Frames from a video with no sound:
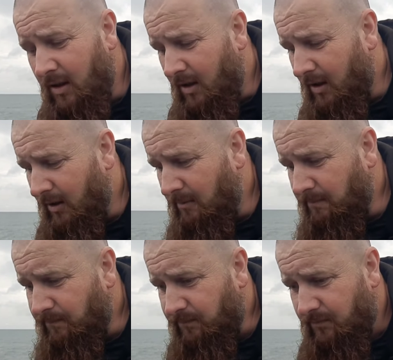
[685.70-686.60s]

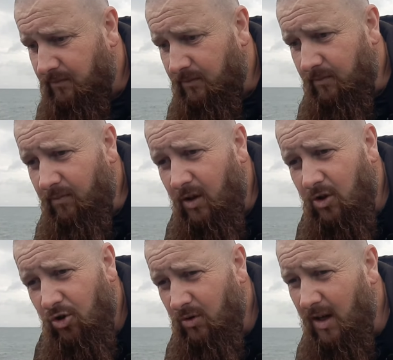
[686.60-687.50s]

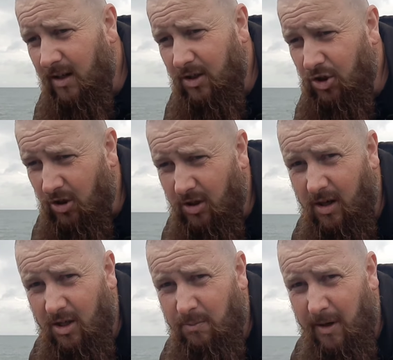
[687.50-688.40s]
So yeah, it's just an
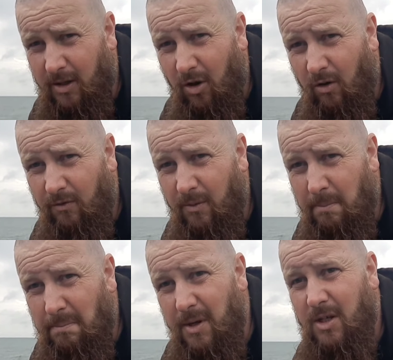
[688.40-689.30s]
aspect of
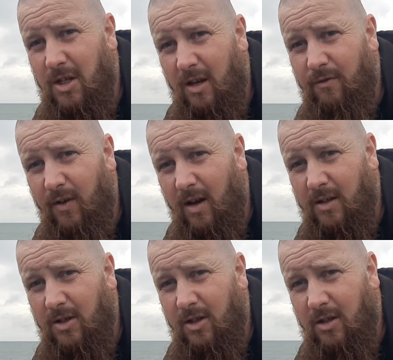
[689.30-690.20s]
being safe,
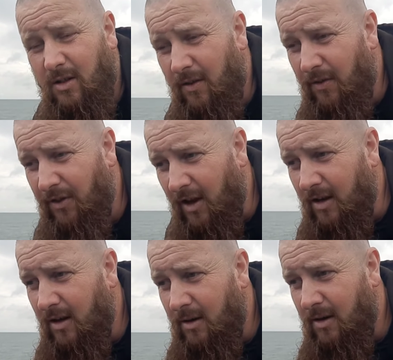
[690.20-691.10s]
guys. Think.
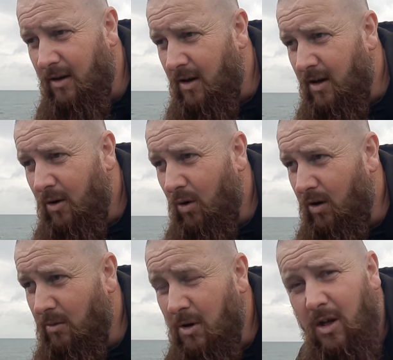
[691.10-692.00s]

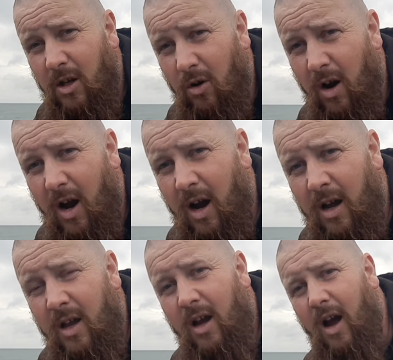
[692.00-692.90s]
You know,
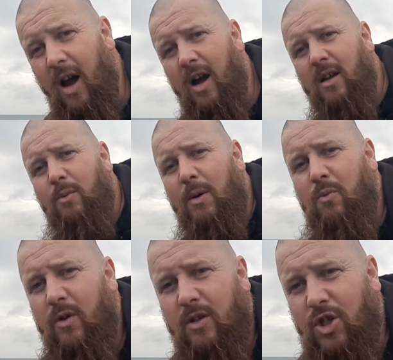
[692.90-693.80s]
I went
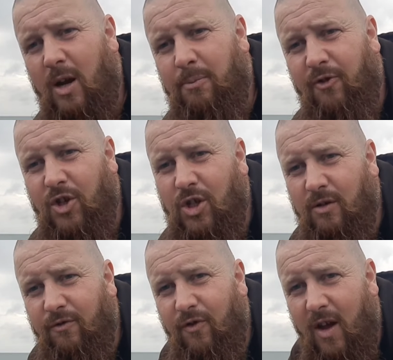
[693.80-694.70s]
with a chap fishing a
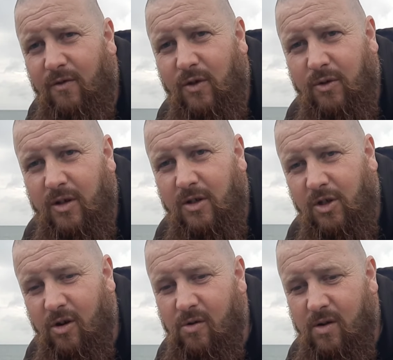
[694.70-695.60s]
fair few years
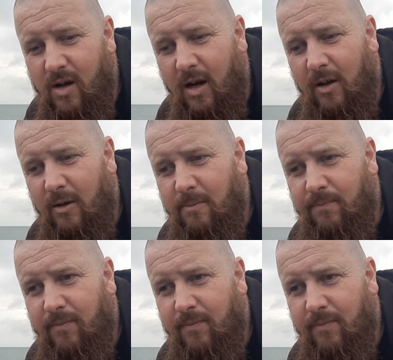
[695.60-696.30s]
ago, and